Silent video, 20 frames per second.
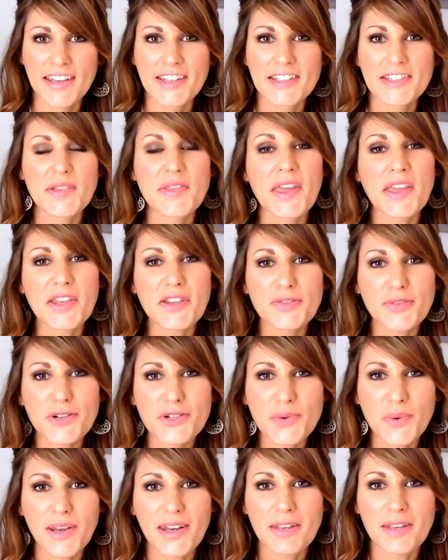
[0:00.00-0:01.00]
So thank you for
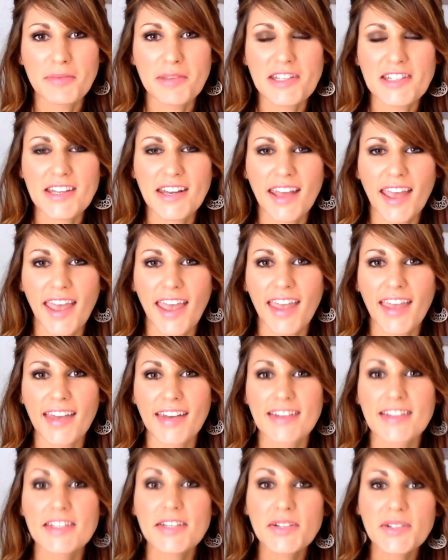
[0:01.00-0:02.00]
joining me today, and
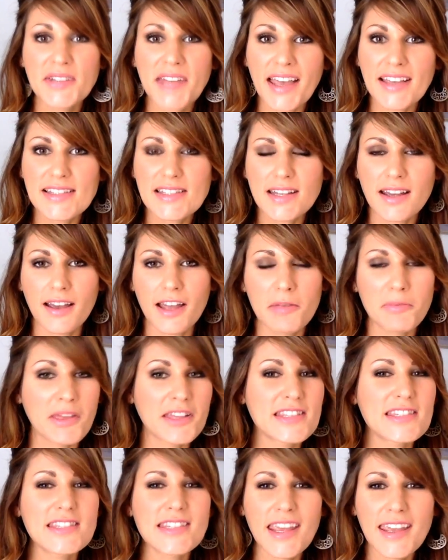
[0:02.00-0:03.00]
until next time,
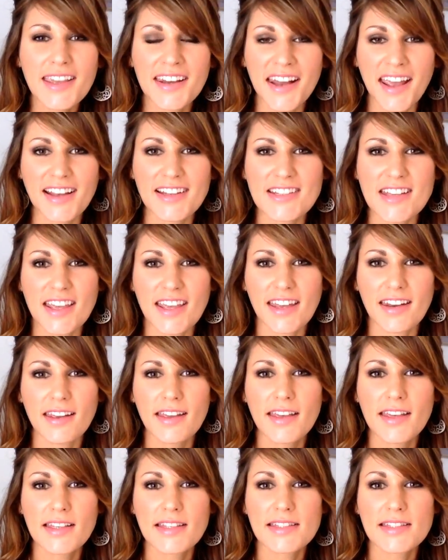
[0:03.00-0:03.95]
let's stay connected,